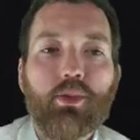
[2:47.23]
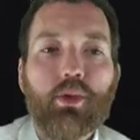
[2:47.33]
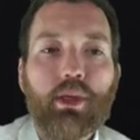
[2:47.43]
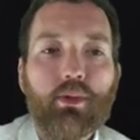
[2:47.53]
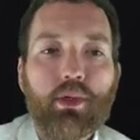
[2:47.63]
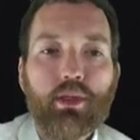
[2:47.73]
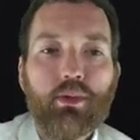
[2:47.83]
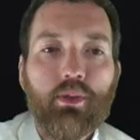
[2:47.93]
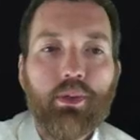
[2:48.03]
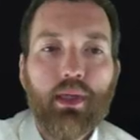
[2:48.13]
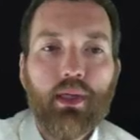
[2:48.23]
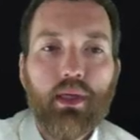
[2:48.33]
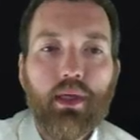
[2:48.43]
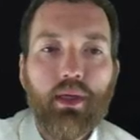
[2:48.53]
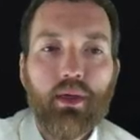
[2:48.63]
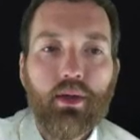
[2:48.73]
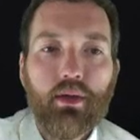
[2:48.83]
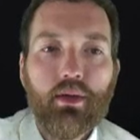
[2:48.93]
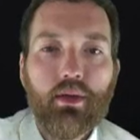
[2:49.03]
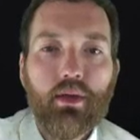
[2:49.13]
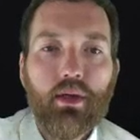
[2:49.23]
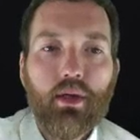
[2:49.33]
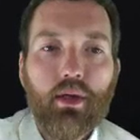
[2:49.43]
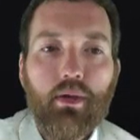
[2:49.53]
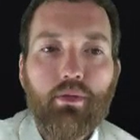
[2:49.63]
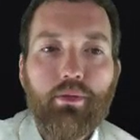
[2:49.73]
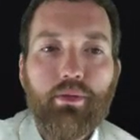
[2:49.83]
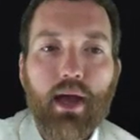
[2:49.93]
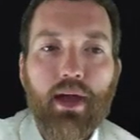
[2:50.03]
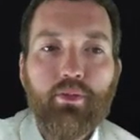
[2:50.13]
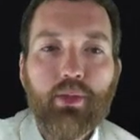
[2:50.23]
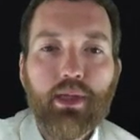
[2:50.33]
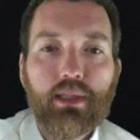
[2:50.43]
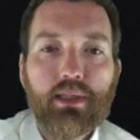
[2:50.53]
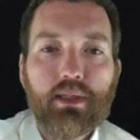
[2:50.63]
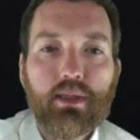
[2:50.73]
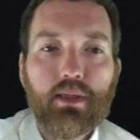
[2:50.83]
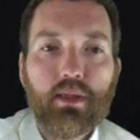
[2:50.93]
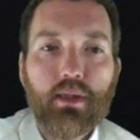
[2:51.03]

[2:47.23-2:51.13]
point, which would be here, 5 places to the